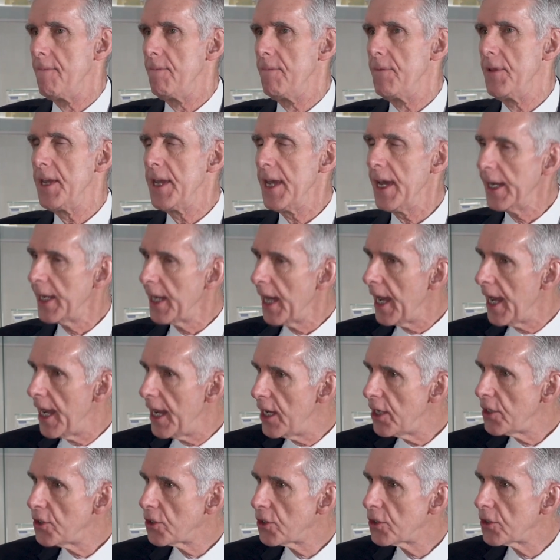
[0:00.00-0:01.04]
the
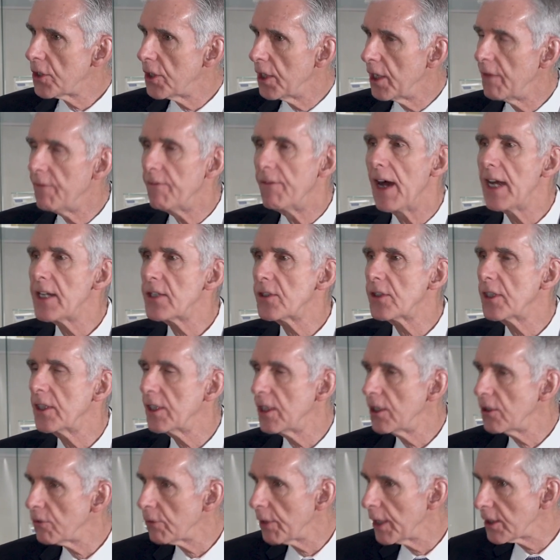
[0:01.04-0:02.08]
NIH invested
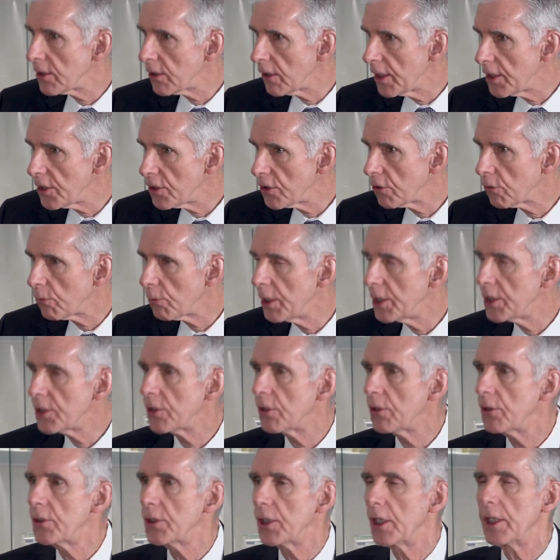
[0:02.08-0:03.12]
in translational
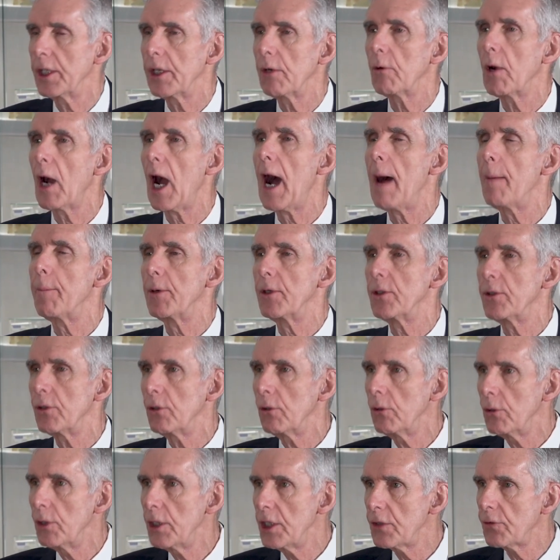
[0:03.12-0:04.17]
research, and there were
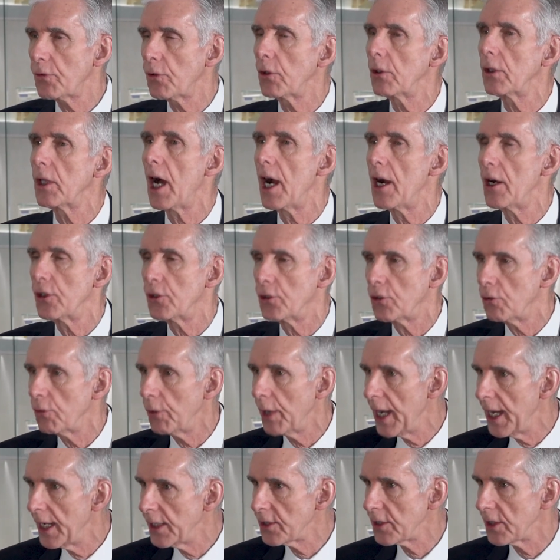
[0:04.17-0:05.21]
opportunities for large
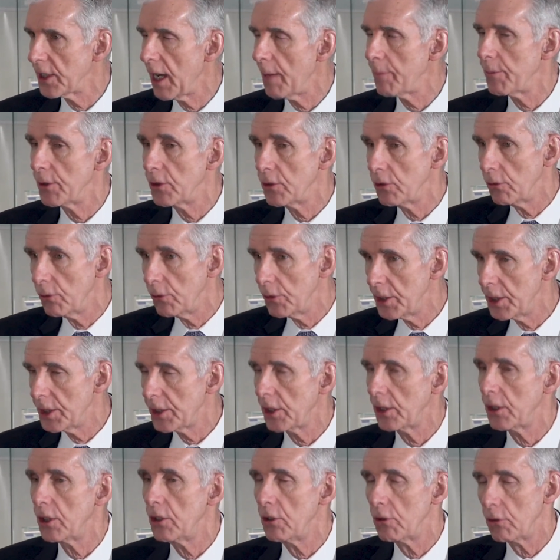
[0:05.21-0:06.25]
grants and opportunities
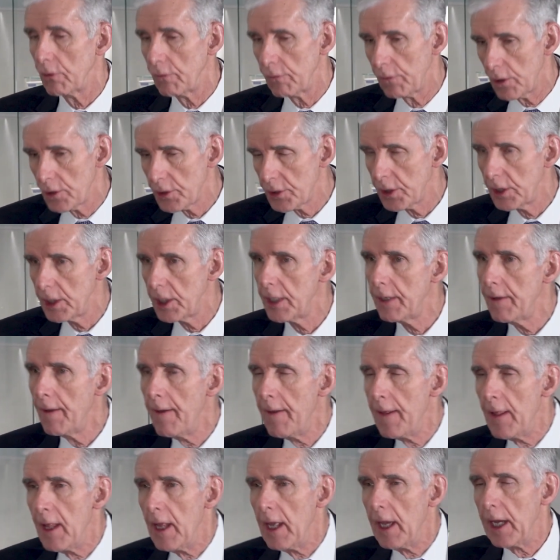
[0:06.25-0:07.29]
at the university.
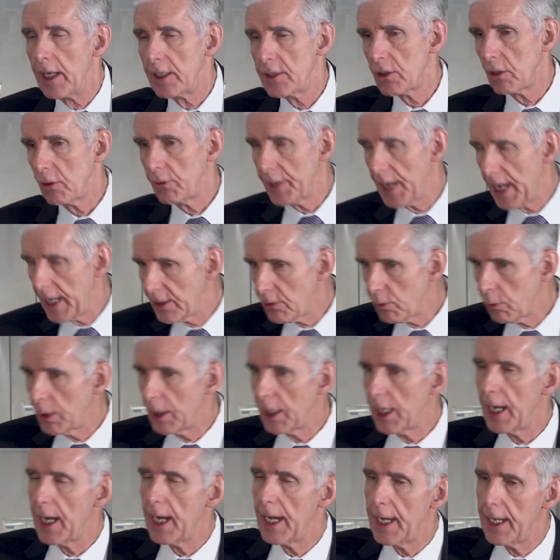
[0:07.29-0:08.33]
And so that's when
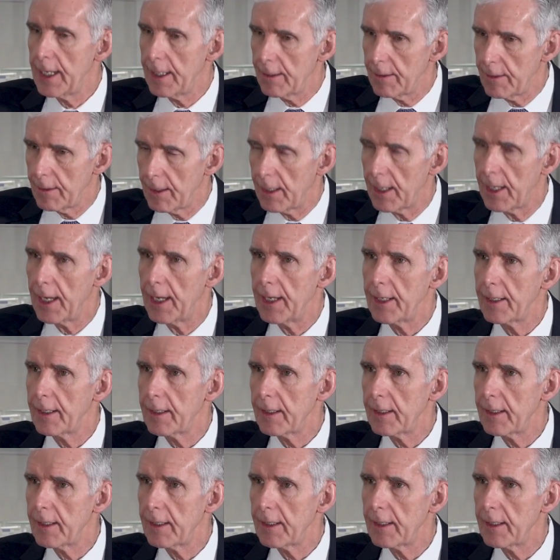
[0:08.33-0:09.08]
I